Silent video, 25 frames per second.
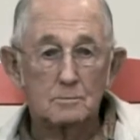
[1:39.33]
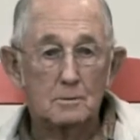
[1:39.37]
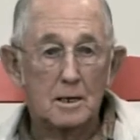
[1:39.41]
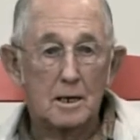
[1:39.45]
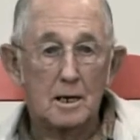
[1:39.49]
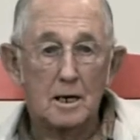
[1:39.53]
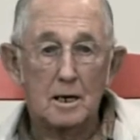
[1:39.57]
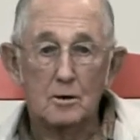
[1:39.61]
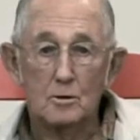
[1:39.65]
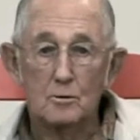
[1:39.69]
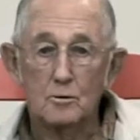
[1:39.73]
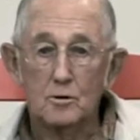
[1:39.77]
me
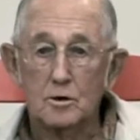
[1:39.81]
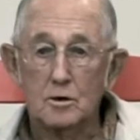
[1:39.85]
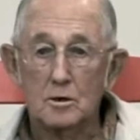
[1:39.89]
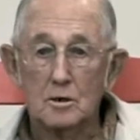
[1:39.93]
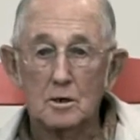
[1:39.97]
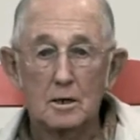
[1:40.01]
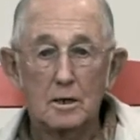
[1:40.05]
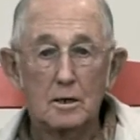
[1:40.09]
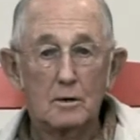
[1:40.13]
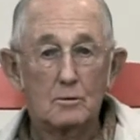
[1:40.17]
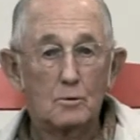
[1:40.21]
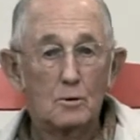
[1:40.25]
how we
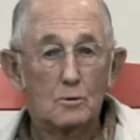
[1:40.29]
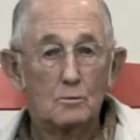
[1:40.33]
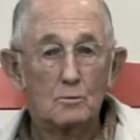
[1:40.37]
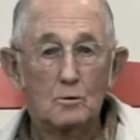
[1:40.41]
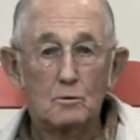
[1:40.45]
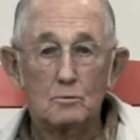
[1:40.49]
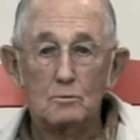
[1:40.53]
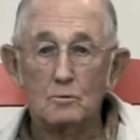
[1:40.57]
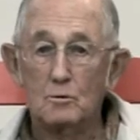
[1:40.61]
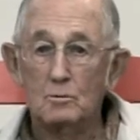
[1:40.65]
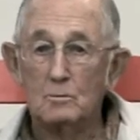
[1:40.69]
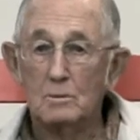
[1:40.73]
can live with
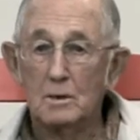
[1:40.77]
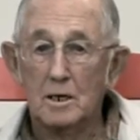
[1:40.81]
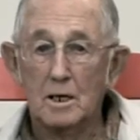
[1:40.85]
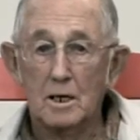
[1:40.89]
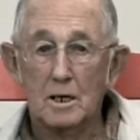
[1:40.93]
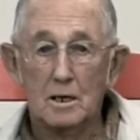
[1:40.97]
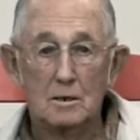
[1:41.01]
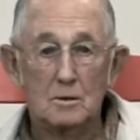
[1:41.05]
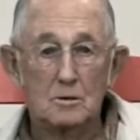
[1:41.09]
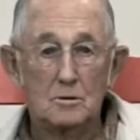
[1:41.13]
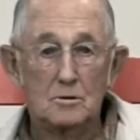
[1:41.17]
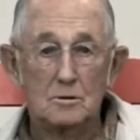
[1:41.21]
one woman
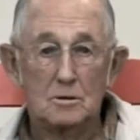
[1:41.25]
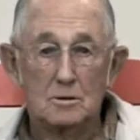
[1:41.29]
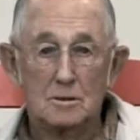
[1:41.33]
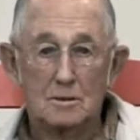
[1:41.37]
that long.